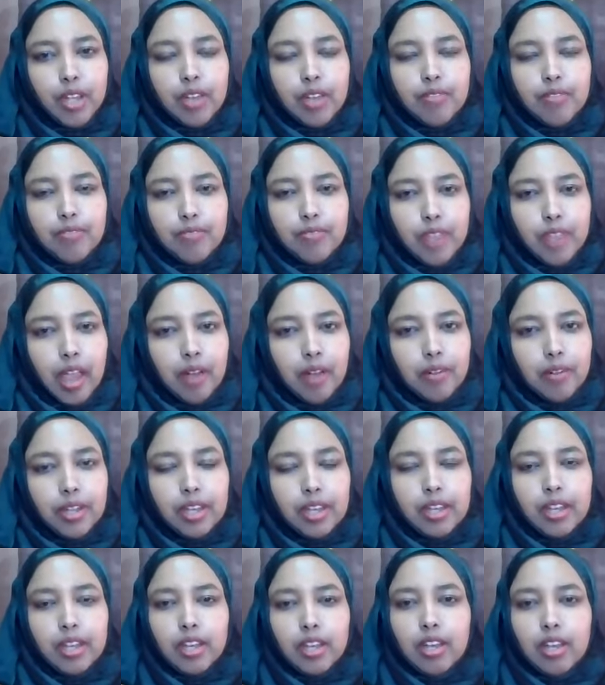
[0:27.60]

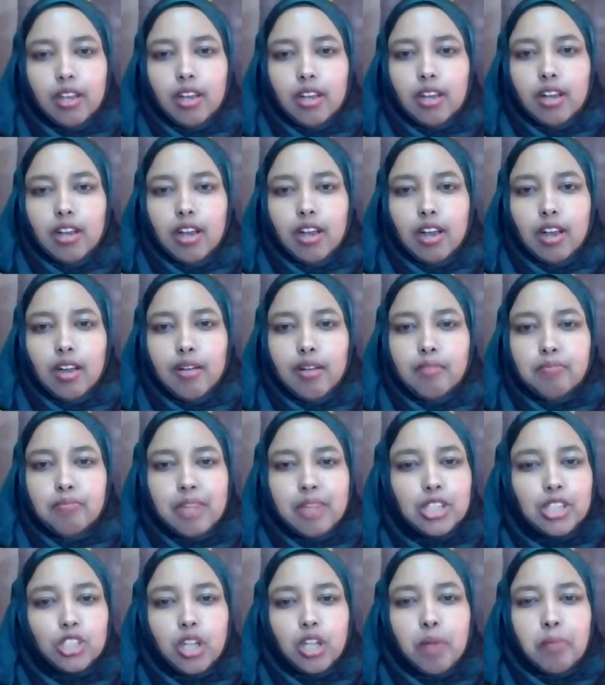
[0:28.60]
very uh,
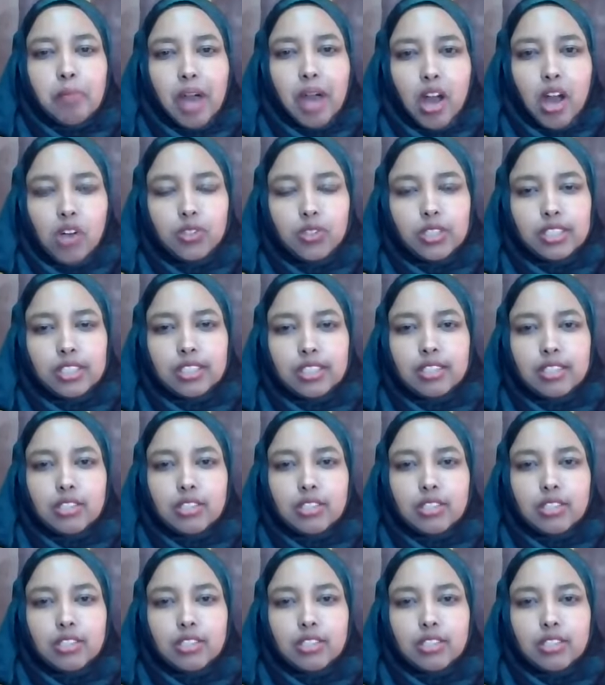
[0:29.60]
much about,